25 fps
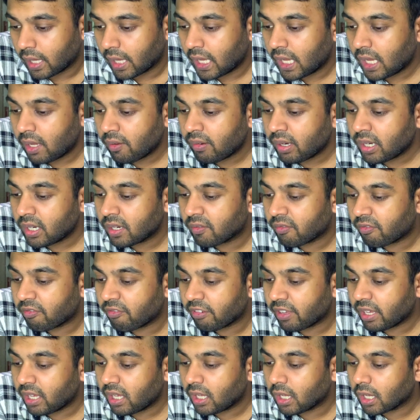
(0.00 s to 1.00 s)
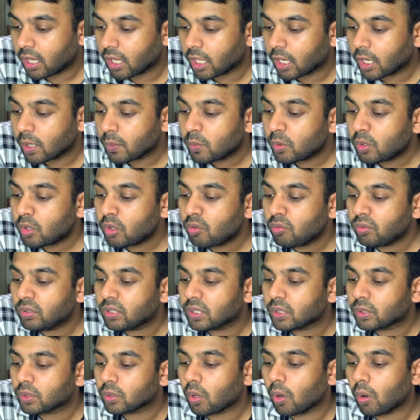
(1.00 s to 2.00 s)
even if we remove
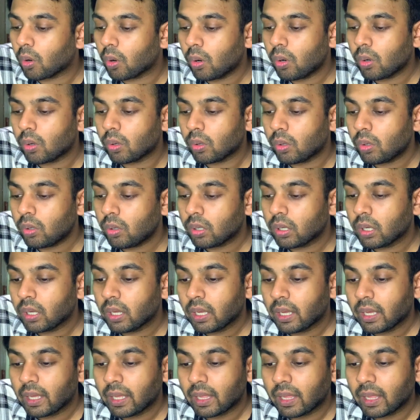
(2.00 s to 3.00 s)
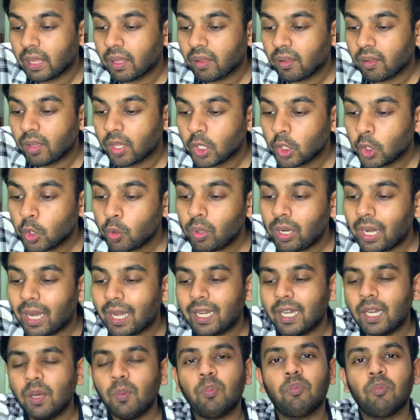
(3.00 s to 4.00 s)
this o you will end up